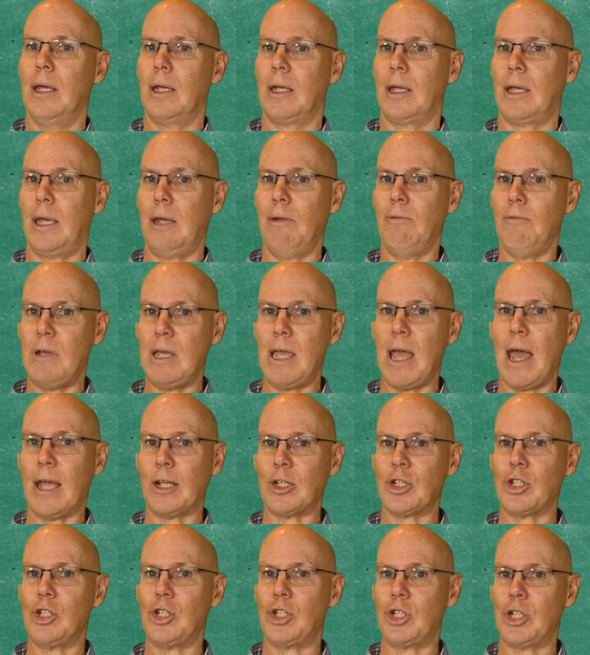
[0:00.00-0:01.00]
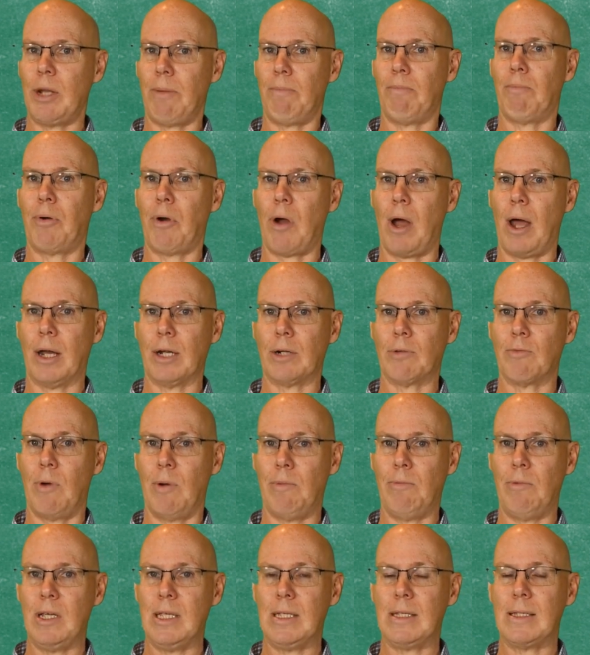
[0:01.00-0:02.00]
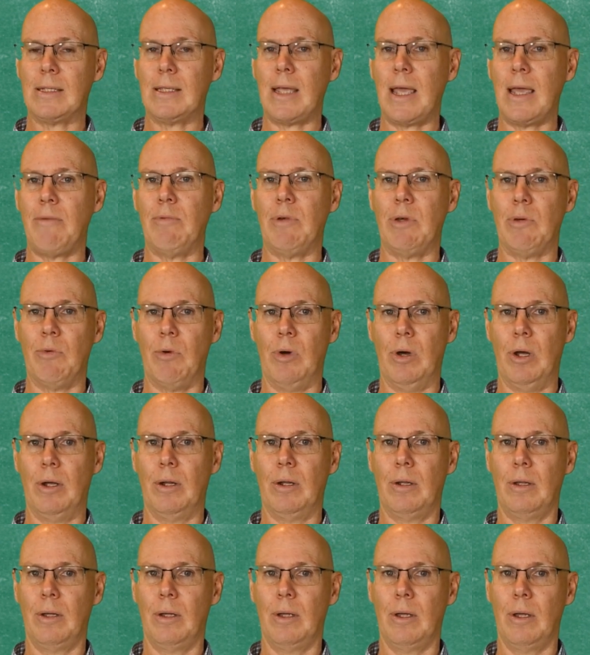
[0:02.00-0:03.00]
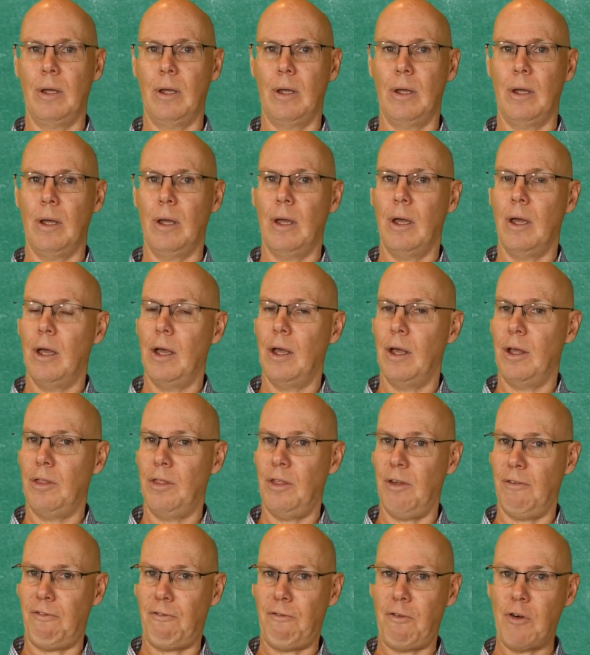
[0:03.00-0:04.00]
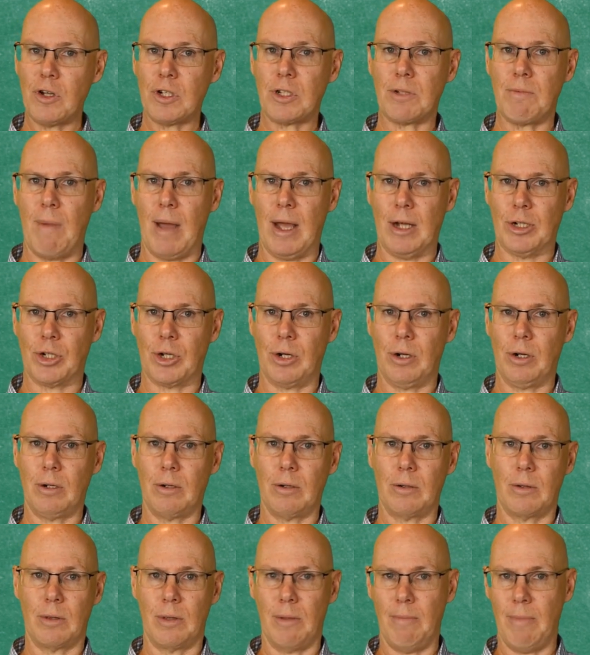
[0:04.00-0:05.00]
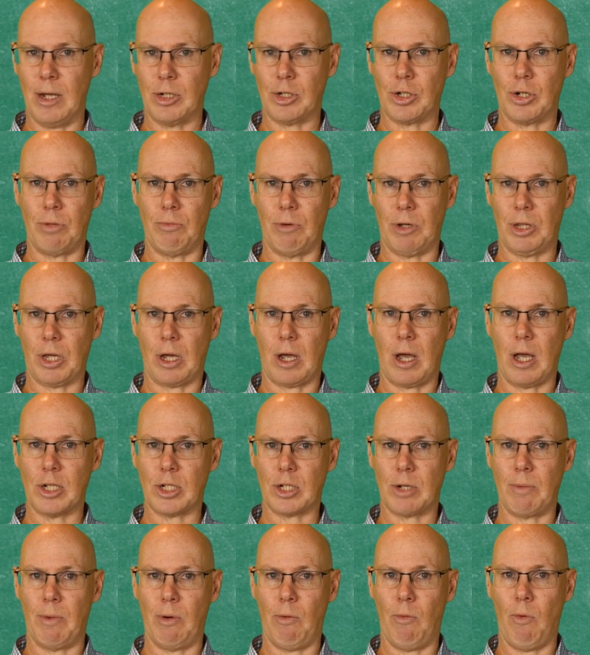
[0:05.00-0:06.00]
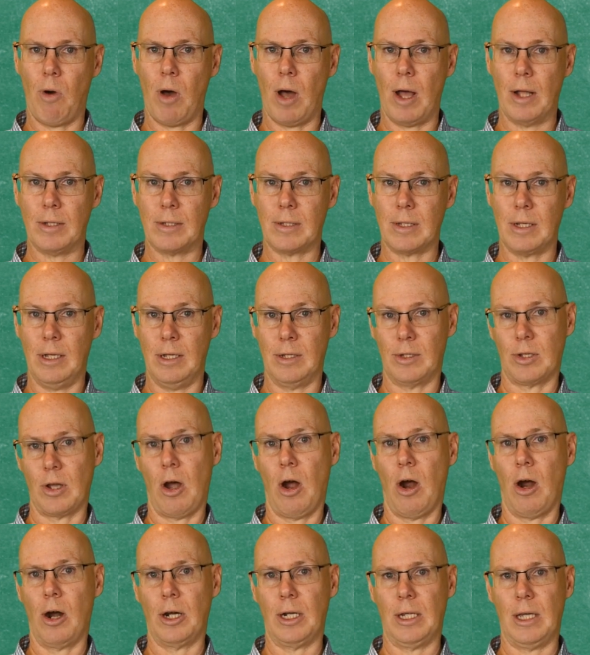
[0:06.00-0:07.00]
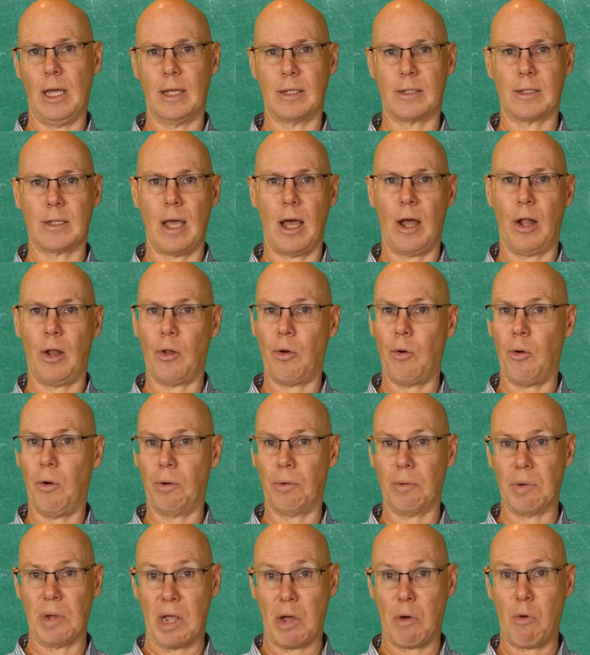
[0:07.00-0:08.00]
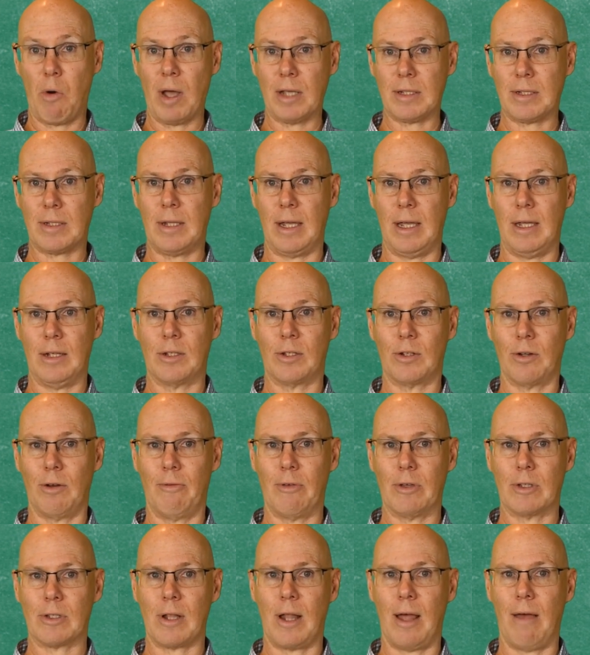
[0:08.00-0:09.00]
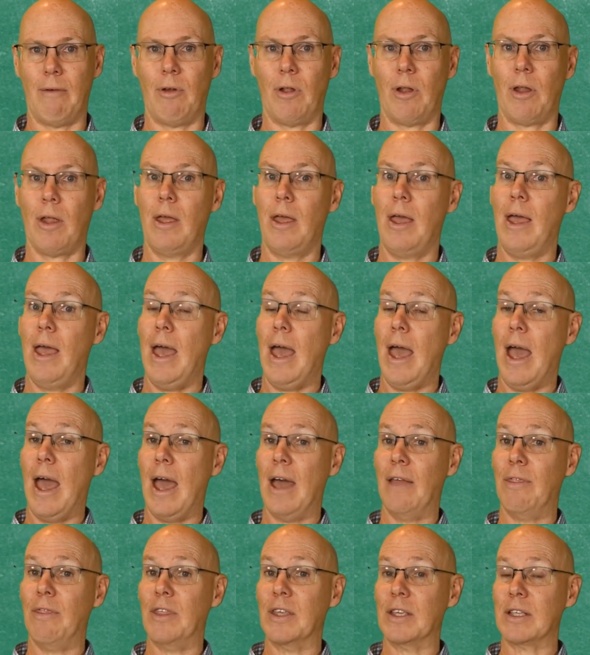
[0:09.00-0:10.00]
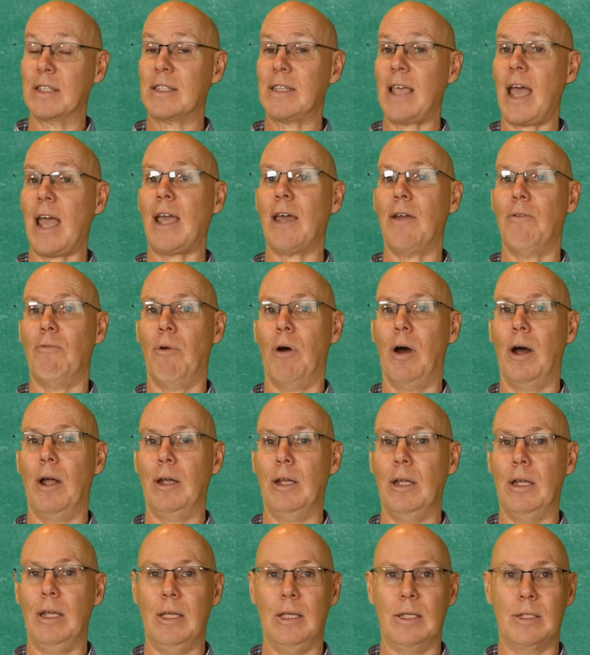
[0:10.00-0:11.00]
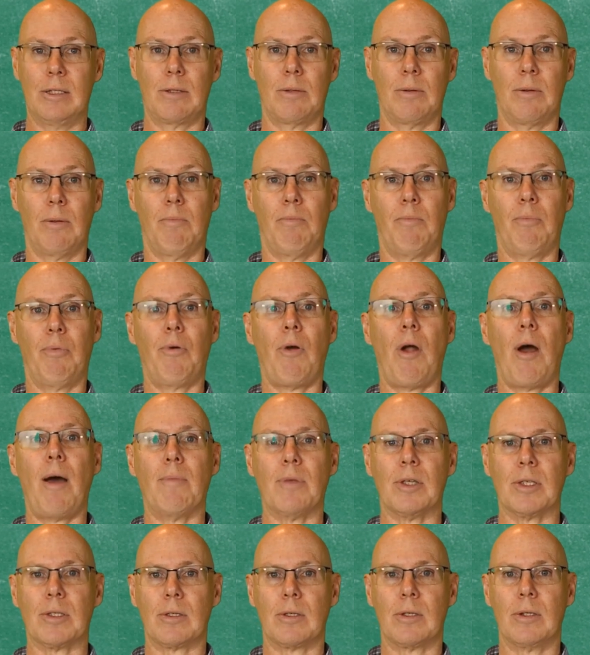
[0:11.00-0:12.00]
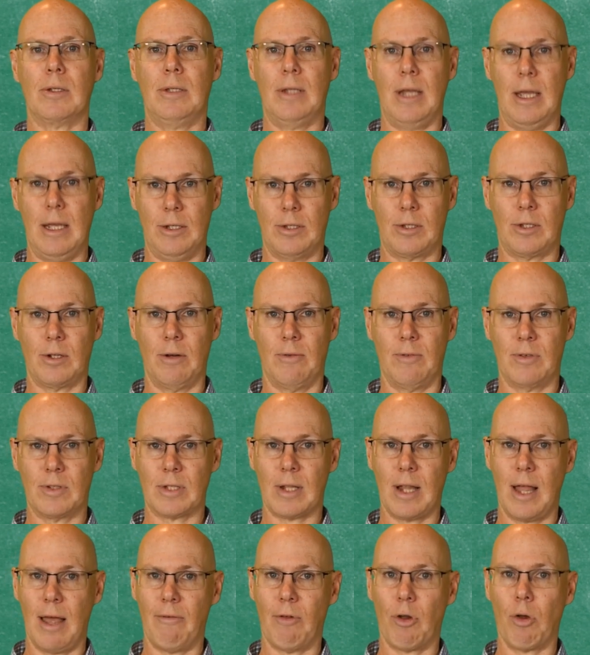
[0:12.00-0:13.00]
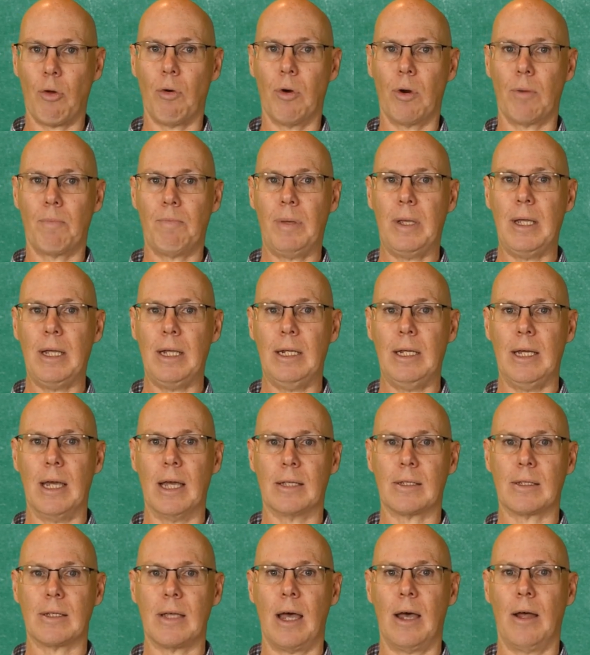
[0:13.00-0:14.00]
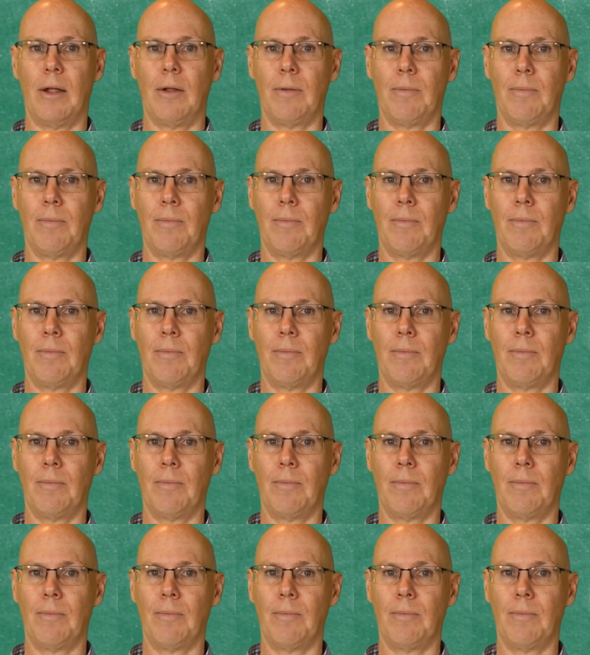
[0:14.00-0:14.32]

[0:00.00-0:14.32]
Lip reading: can we actually ship product when we say we would? The first measure, the measure of what the customer wants, is RDSL, or request date service level. And the second one is promise date service level, or PDSL.